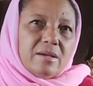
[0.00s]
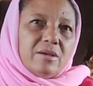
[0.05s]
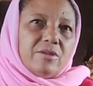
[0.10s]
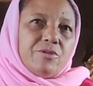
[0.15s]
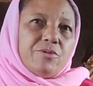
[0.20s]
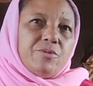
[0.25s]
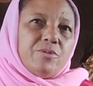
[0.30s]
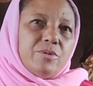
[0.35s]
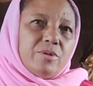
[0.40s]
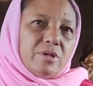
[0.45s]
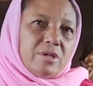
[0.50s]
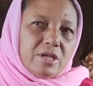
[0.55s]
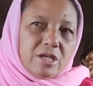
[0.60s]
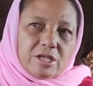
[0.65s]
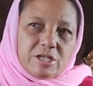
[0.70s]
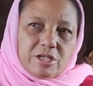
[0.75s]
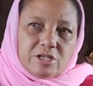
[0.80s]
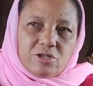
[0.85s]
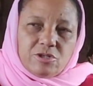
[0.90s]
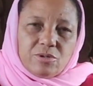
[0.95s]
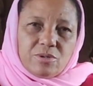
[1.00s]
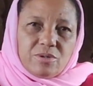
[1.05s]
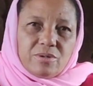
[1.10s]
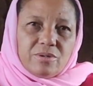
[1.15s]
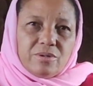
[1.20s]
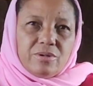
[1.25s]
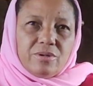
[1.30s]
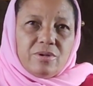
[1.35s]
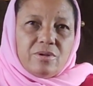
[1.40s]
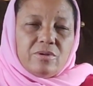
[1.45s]
through digital,
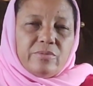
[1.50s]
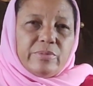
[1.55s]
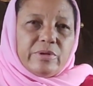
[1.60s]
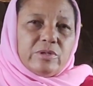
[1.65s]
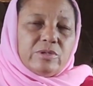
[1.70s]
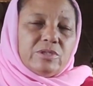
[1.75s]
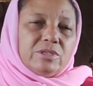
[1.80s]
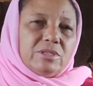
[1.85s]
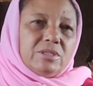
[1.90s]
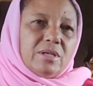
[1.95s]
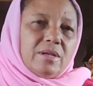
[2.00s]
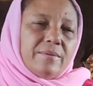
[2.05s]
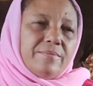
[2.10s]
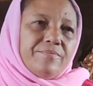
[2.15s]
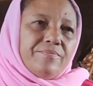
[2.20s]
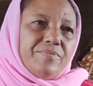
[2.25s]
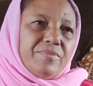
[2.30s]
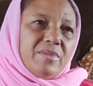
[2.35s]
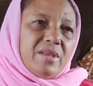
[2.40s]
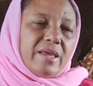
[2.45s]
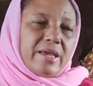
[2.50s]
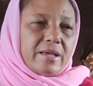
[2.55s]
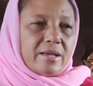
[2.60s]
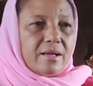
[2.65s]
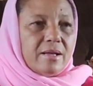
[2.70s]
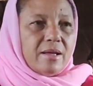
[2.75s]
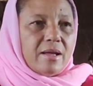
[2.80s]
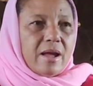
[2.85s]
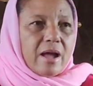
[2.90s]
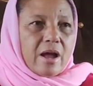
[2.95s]
because like
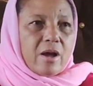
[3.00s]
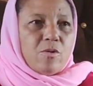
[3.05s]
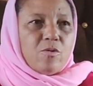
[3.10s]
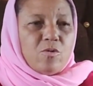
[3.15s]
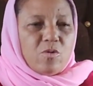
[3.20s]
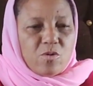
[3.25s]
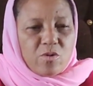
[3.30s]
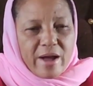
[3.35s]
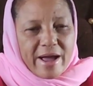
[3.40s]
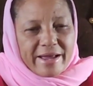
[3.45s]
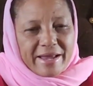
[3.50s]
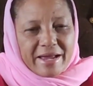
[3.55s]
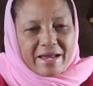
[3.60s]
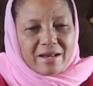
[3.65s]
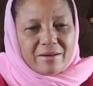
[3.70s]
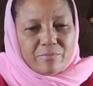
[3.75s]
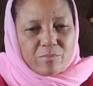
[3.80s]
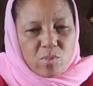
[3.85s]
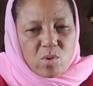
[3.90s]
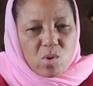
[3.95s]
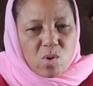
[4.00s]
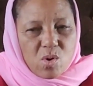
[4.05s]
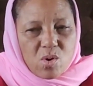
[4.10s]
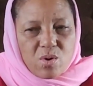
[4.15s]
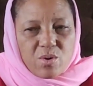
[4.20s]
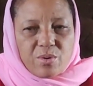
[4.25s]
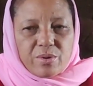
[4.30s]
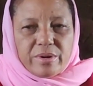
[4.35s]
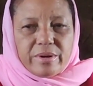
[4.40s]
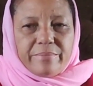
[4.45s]
I'll go again
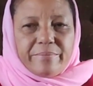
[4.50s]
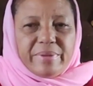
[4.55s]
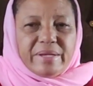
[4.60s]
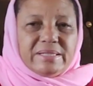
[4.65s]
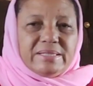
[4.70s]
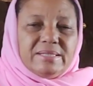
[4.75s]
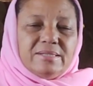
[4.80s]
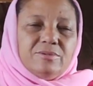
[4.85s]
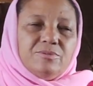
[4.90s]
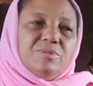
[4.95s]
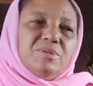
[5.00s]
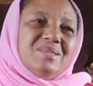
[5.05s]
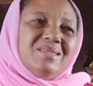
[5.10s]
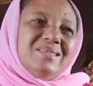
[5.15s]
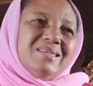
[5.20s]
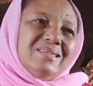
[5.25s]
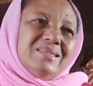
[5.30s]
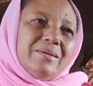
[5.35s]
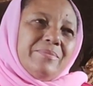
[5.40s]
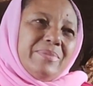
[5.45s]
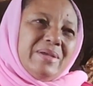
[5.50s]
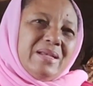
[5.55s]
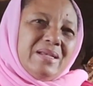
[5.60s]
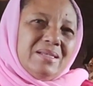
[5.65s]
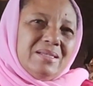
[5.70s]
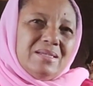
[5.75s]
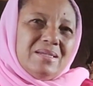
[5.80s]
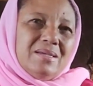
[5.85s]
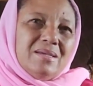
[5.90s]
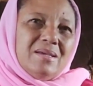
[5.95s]
more on the persons with
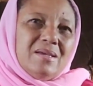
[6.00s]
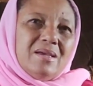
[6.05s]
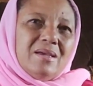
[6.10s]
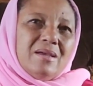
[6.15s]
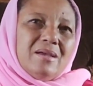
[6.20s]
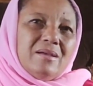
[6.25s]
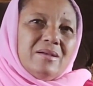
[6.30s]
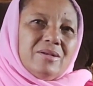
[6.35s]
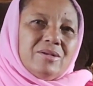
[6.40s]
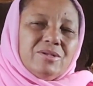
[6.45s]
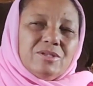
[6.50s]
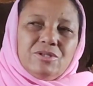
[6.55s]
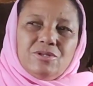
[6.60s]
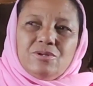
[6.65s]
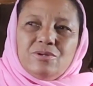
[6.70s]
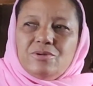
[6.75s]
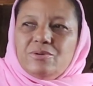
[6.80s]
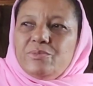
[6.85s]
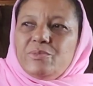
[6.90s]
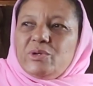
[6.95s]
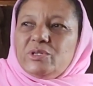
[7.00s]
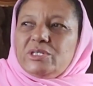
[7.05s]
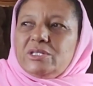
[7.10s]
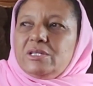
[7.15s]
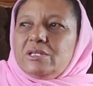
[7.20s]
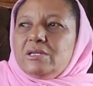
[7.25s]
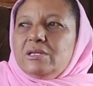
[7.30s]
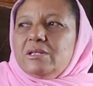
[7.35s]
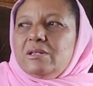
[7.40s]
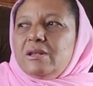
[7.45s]
disability, because
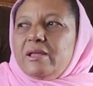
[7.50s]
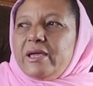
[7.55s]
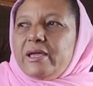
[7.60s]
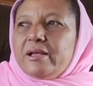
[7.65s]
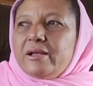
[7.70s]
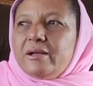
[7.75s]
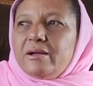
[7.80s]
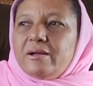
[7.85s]
mostly like